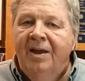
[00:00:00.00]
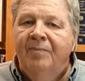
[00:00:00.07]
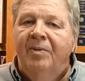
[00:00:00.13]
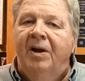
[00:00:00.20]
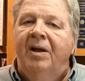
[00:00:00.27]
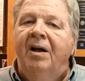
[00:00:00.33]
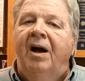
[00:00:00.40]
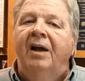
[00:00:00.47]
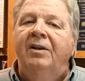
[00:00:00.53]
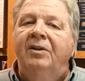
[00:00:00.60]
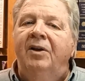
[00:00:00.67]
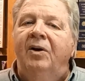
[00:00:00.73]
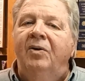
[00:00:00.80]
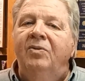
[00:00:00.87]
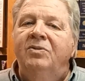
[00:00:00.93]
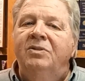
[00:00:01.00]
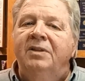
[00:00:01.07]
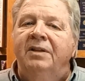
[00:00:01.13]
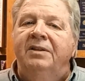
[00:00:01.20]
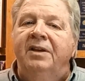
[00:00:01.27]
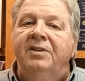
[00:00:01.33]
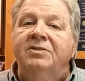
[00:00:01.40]
But God knows
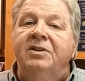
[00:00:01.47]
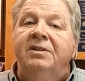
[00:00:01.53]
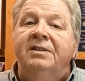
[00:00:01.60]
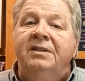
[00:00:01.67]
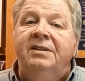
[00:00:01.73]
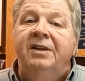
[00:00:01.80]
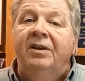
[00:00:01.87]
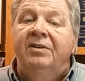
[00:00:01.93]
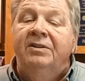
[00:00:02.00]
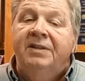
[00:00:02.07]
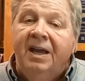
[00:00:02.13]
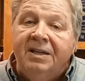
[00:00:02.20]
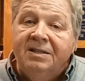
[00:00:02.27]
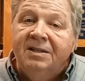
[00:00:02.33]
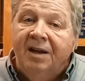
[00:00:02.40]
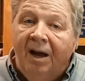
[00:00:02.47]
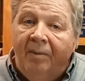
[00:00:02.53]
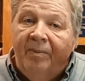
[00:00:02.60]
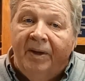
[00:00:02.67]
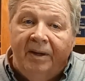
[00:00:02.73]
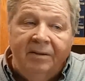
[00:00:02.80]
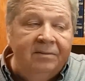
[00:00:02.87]
that there's a there are tests
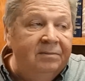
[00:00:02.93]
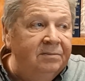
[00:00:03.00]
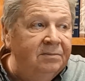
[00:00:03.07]
coming.